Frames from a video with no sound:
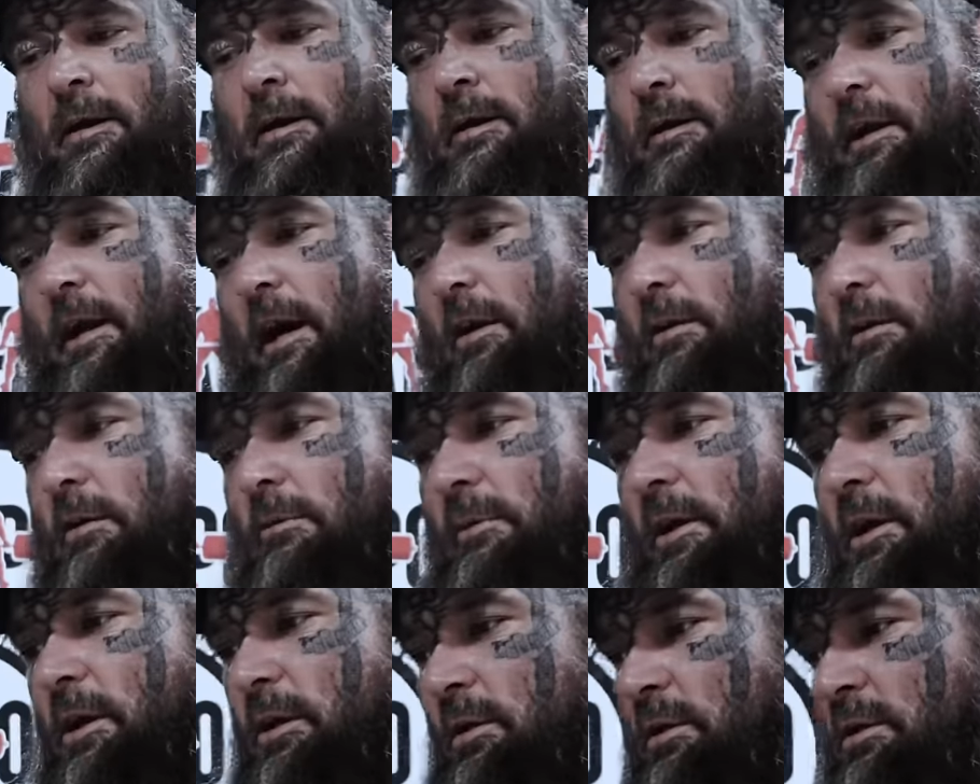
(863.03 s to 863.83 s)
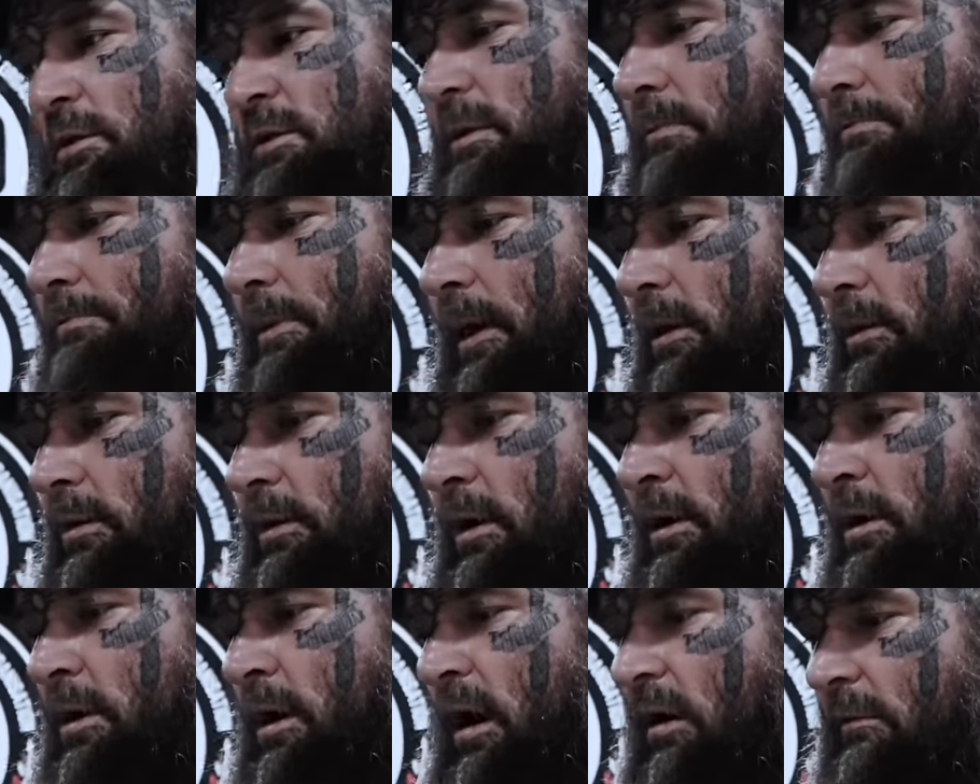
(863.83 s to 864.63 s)
Now, we use a belt,
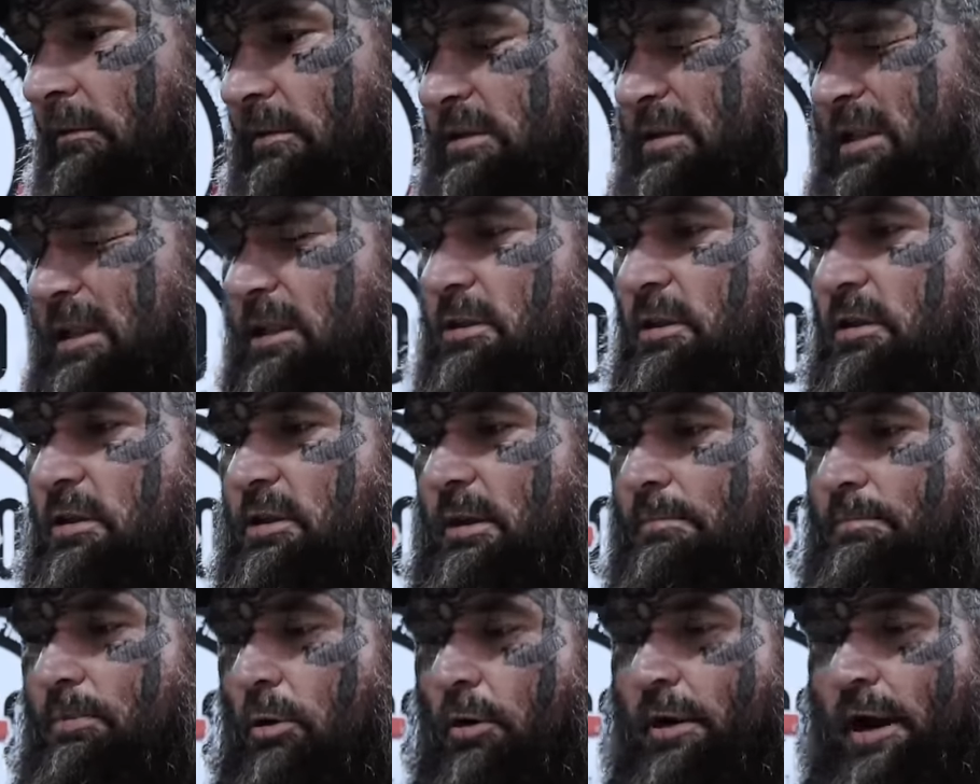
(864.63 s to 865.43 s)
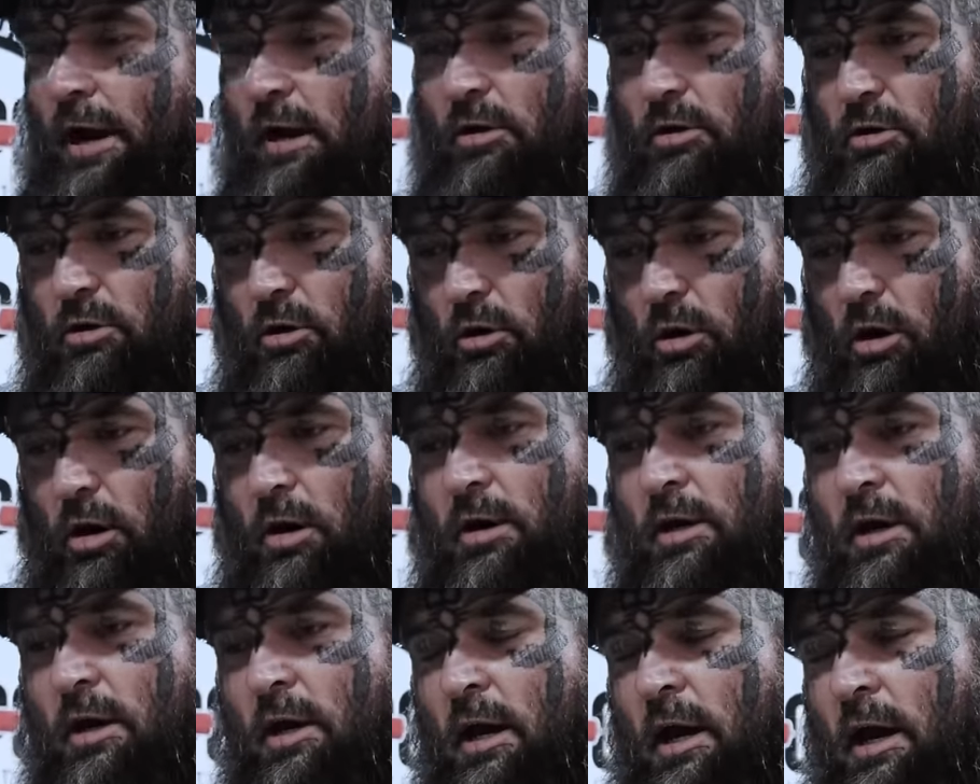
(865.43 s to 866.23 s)
obviously, to support our core
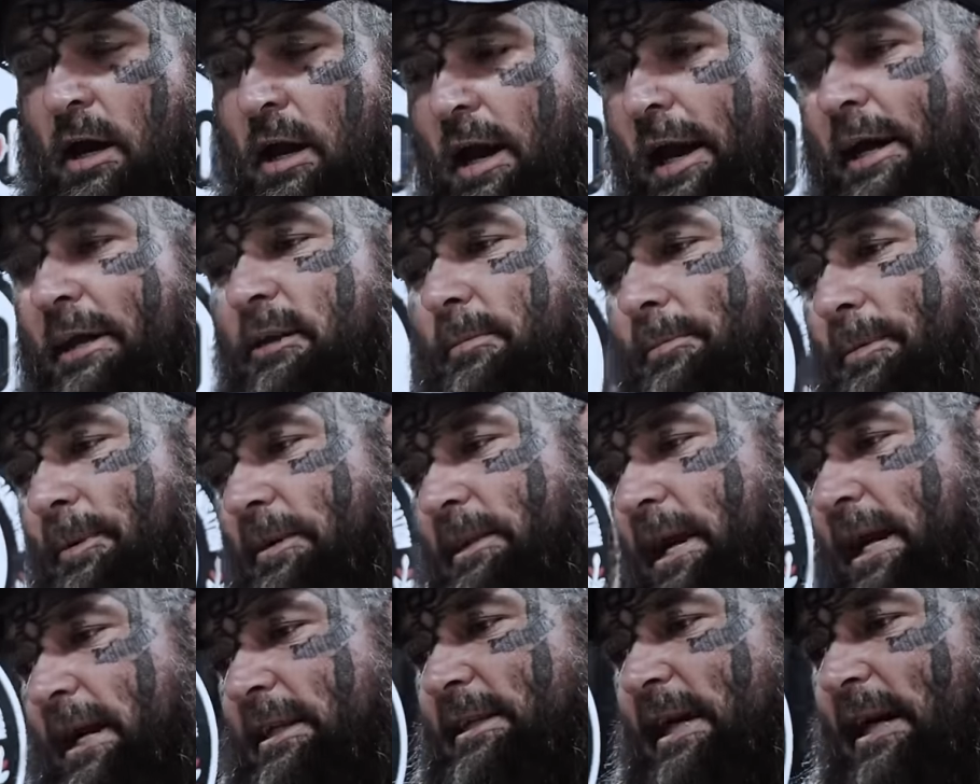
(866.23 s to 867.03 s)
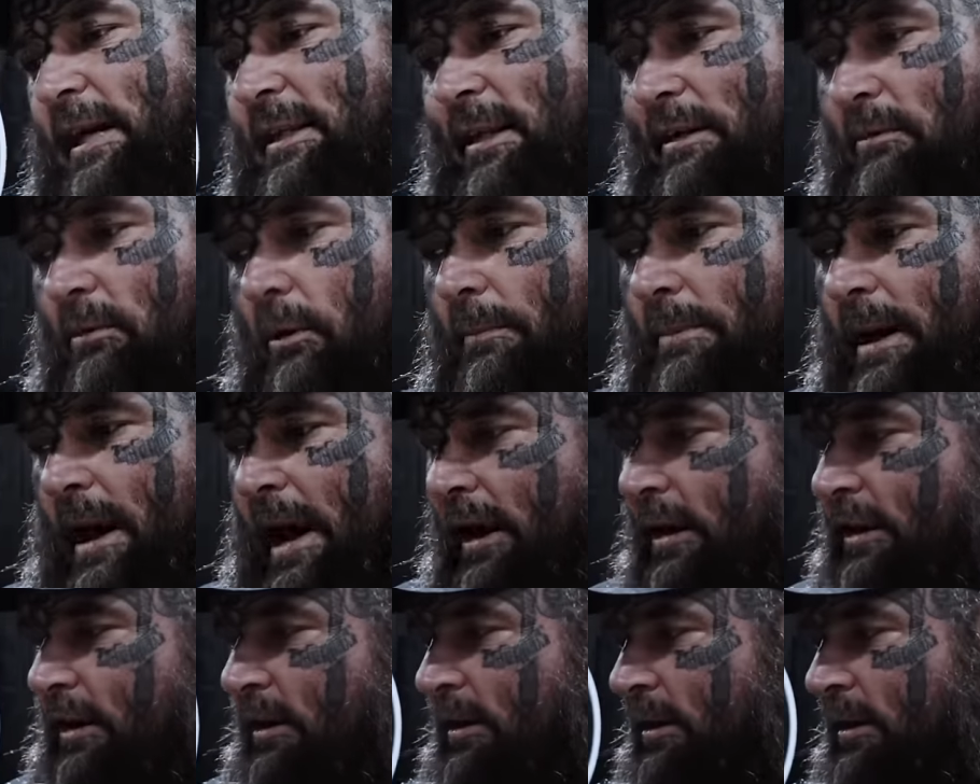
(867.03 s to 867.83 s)
and to protect our lower back.